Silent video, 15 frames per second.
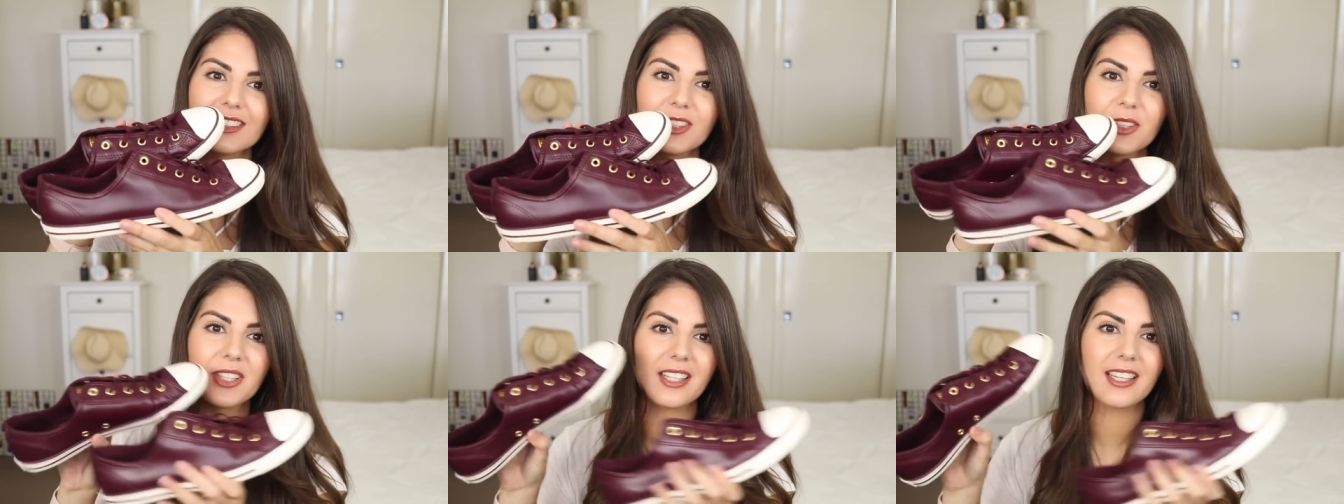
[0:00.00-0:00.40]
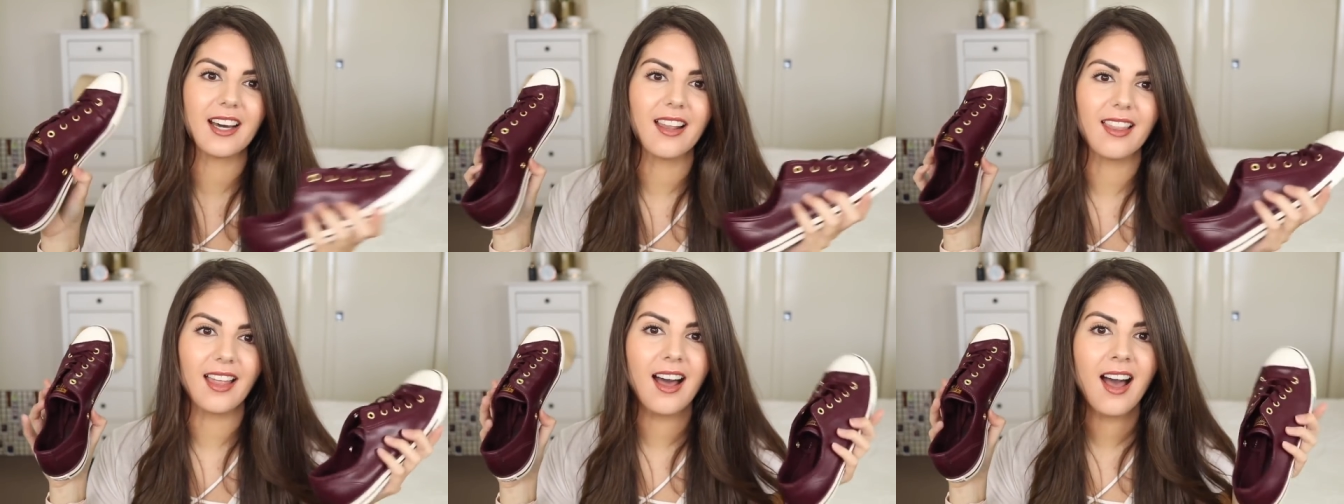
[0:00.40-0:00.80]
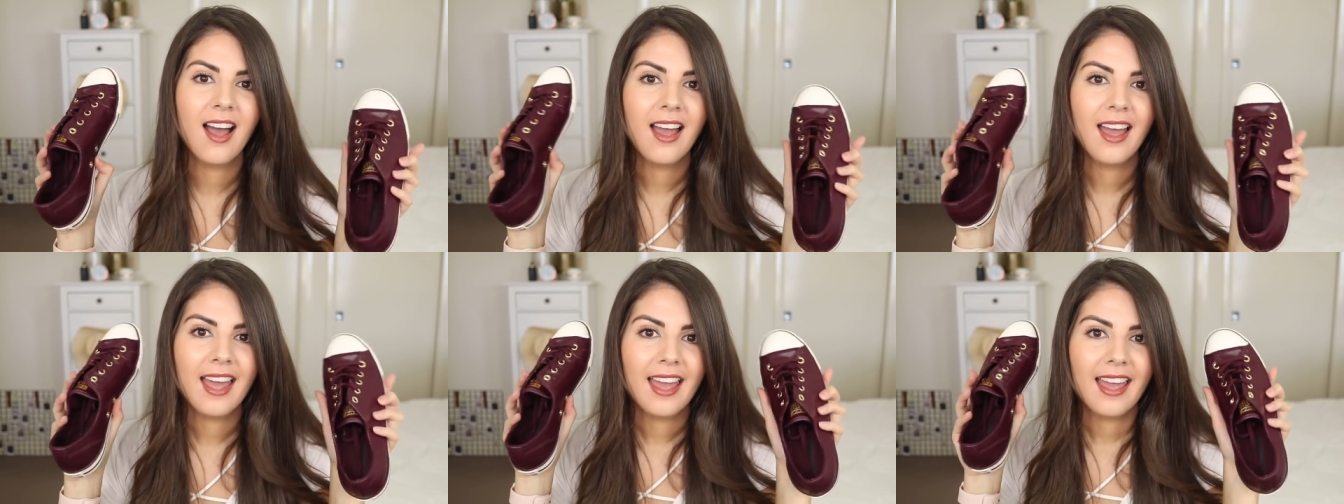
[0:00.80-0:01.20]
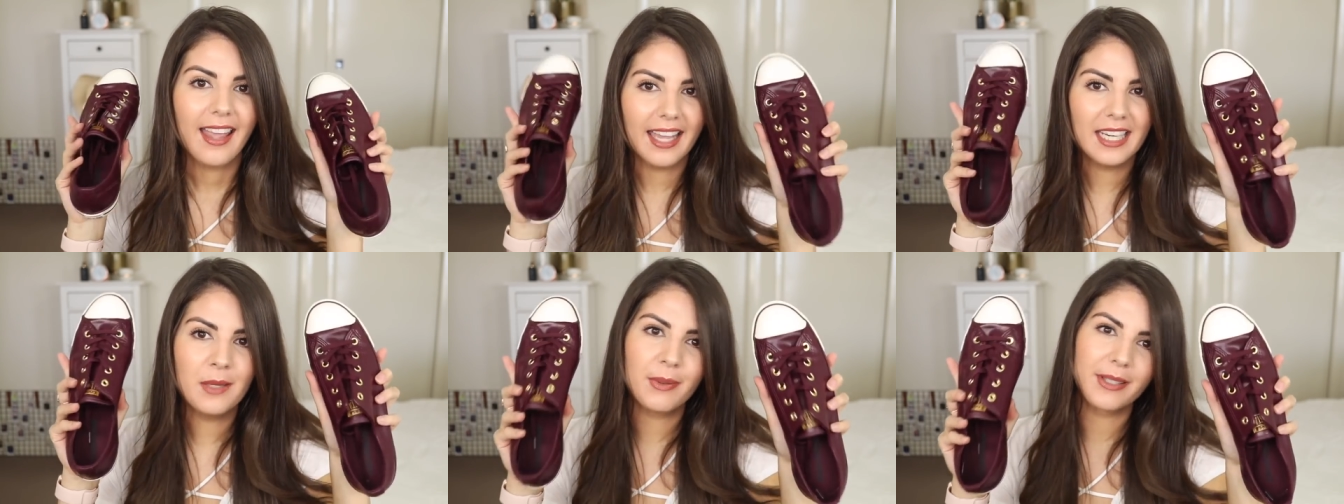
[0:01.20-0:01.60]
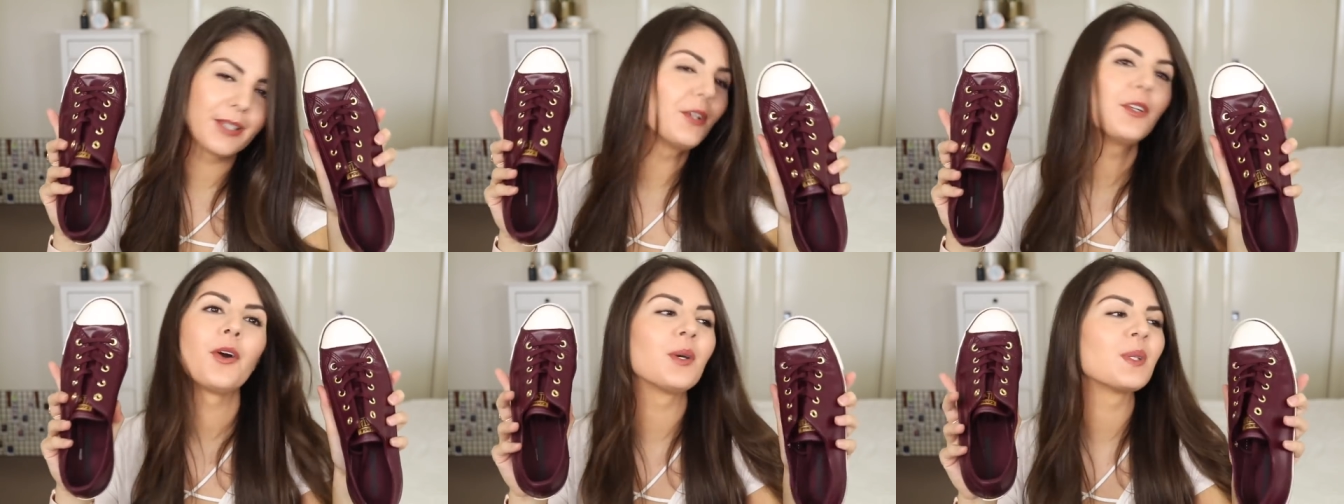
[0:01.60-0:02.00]
look at the color. Anybody
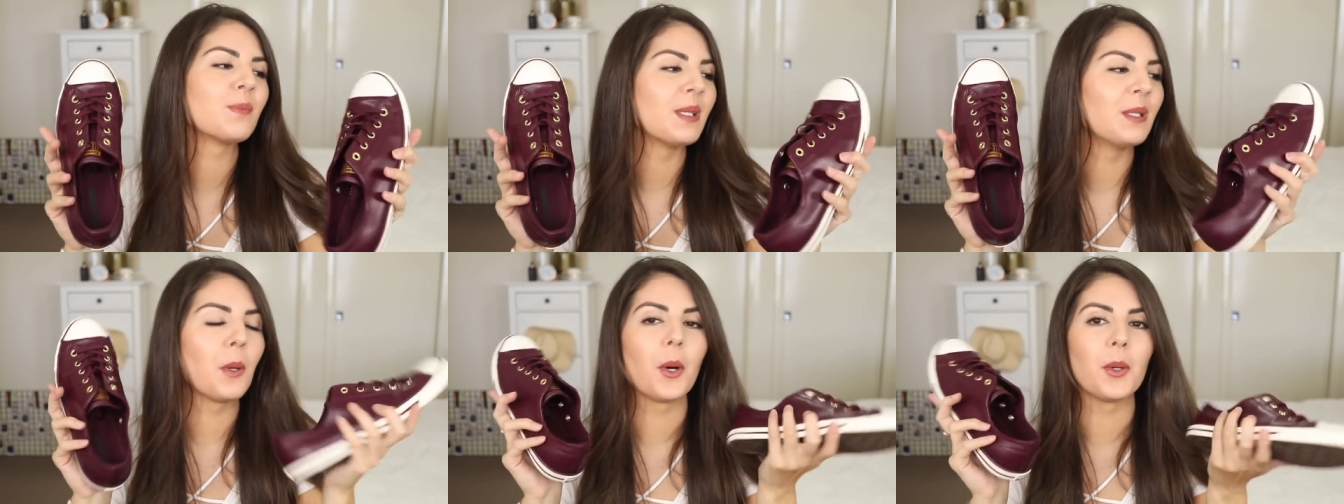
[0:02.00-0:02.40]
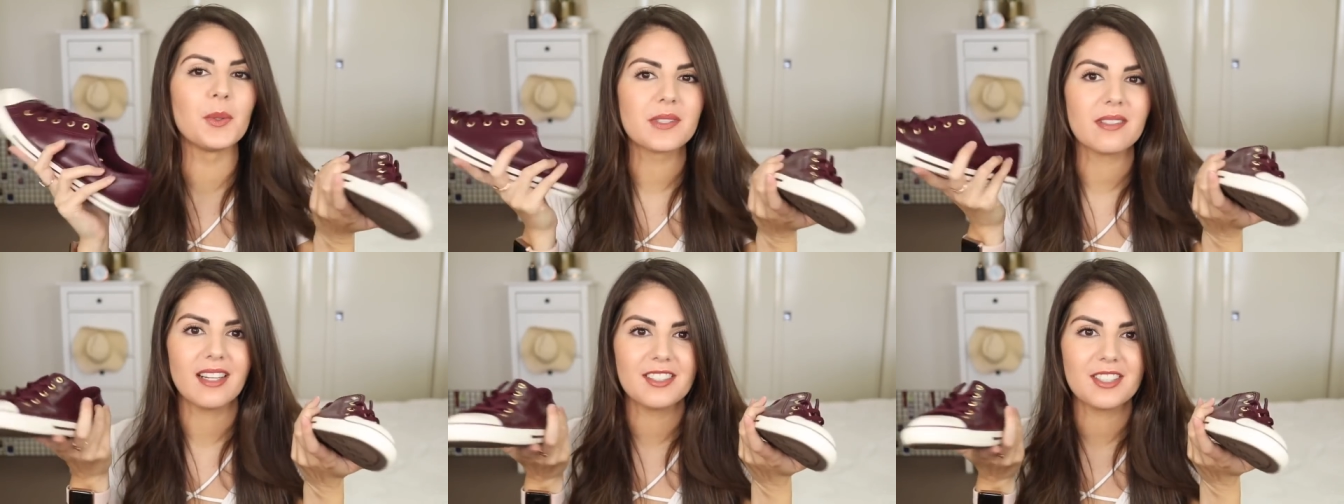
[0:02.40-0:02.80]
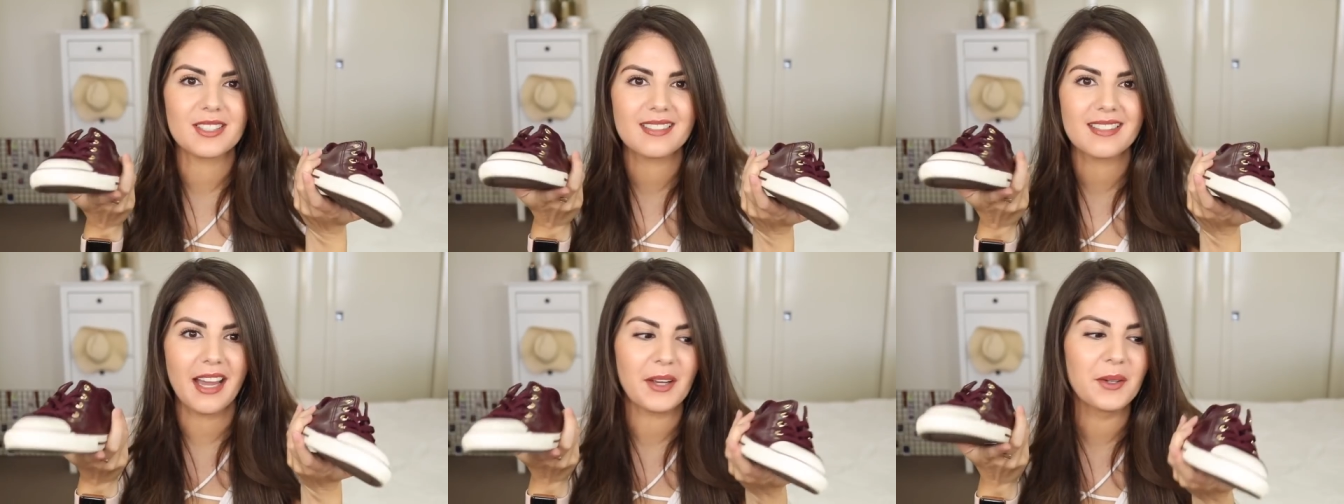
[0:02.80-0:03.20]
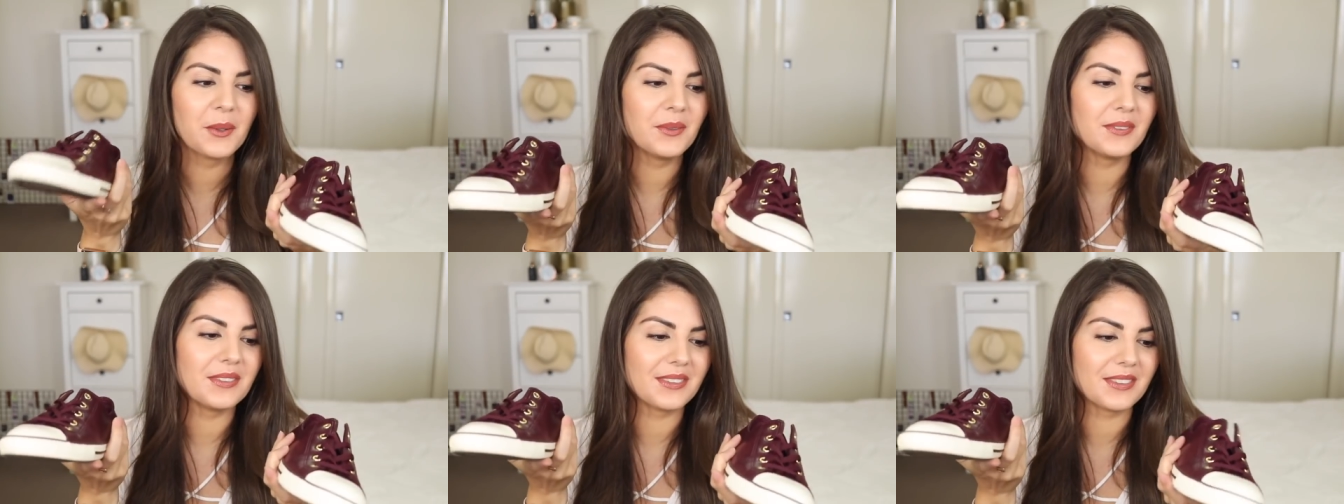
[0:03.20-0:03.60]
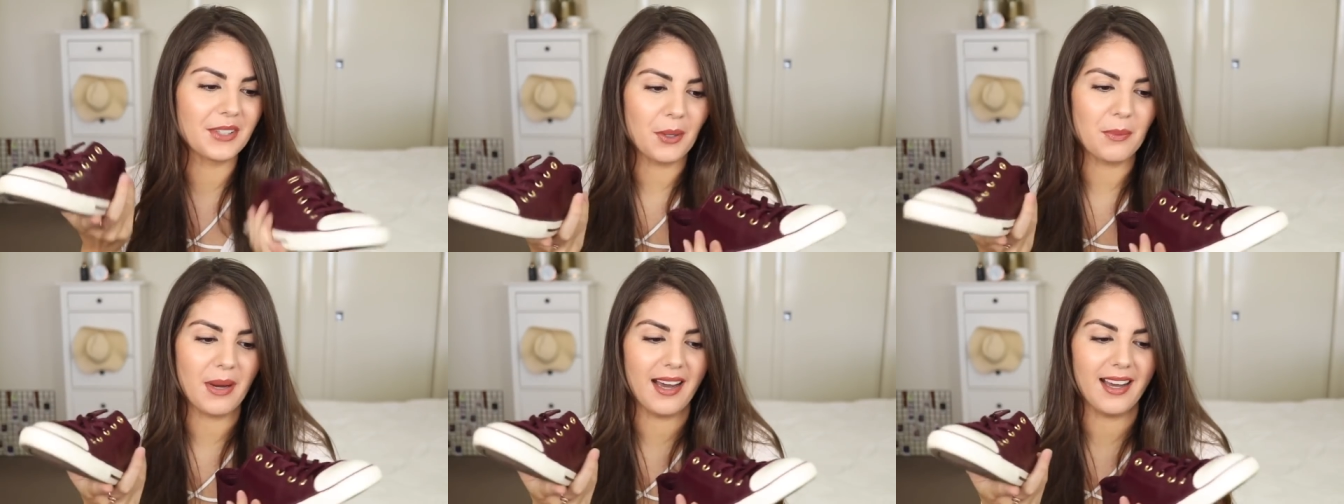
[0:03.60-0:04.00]
who knows me knows that I couldn't
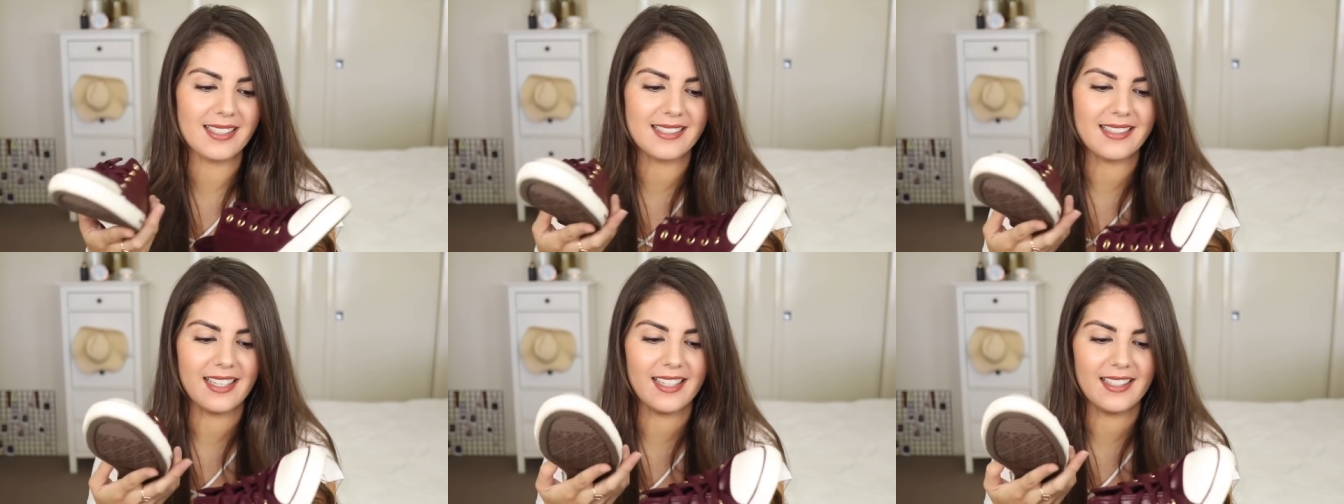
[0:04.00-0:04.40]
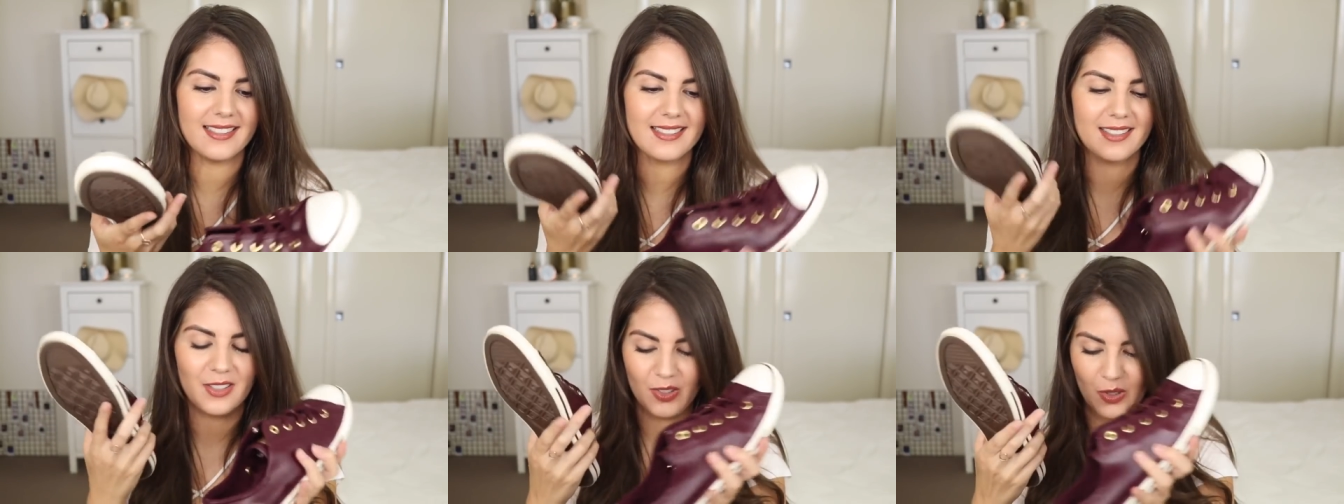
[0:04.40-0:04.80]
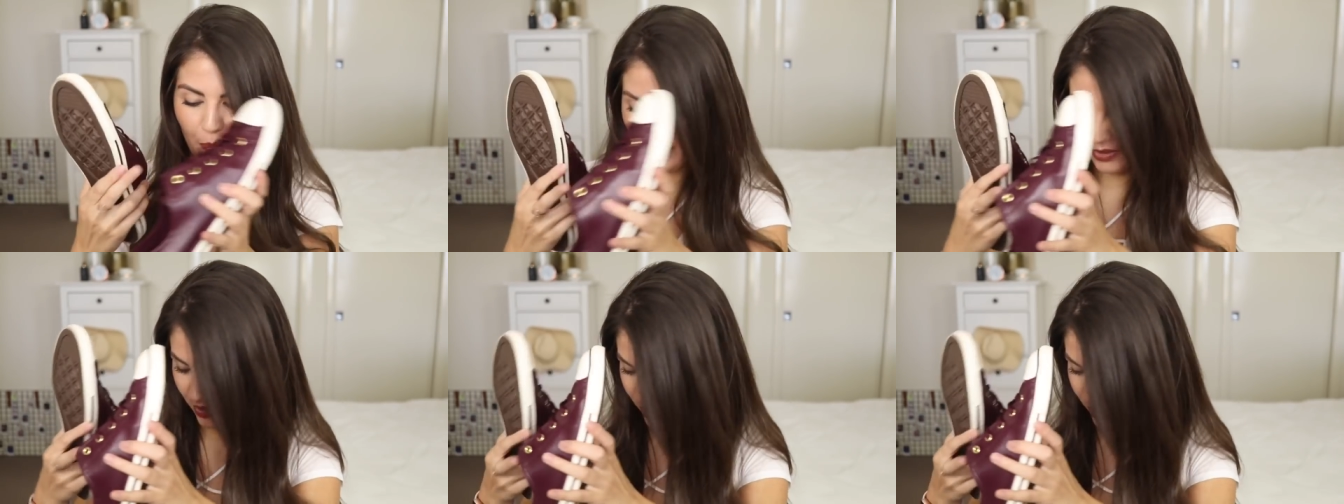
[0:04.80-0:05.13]
go past these. Super